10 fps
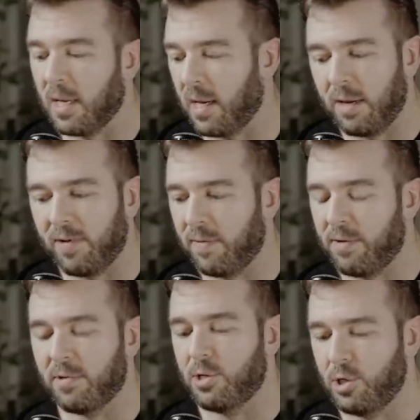even if
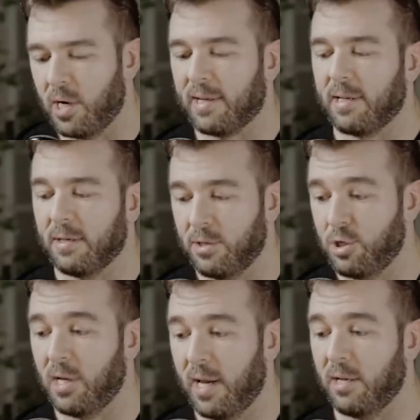you inject
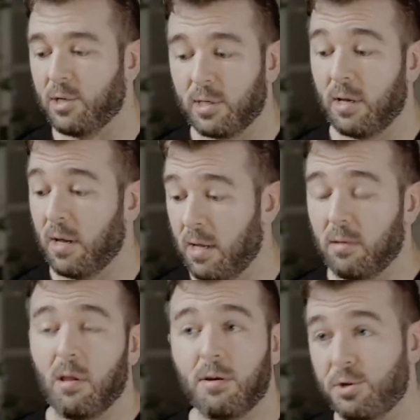GH, like a
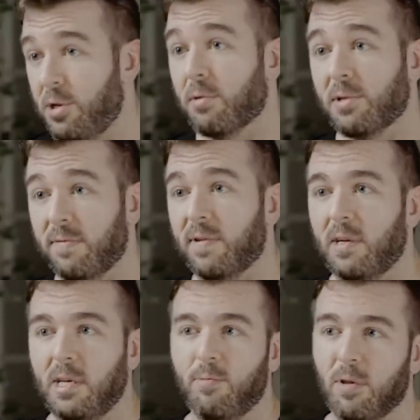large dose of
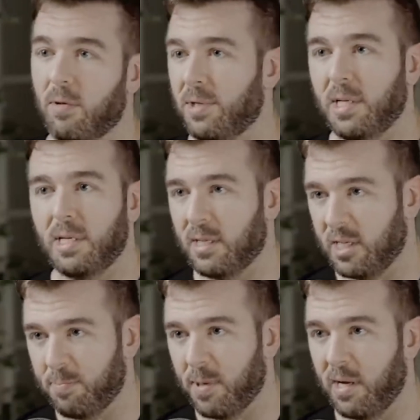it, you will only see a
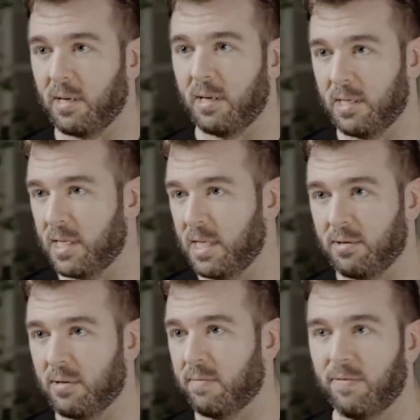spike in
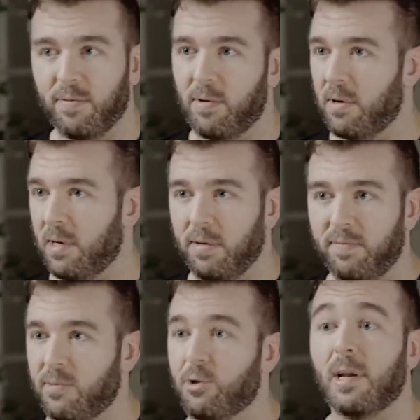serum for a
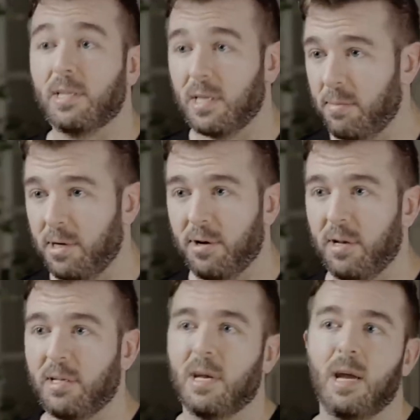transient period
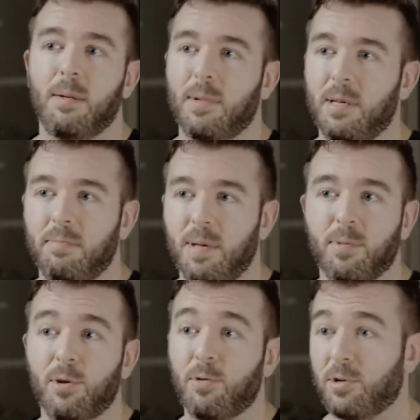of time. And
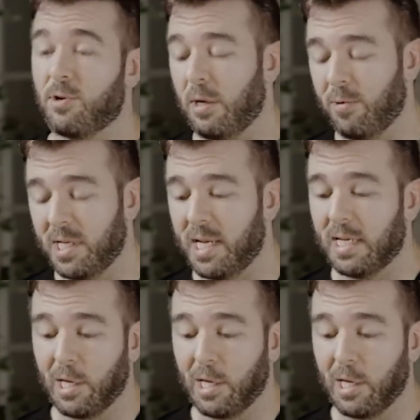people who are trying to assess the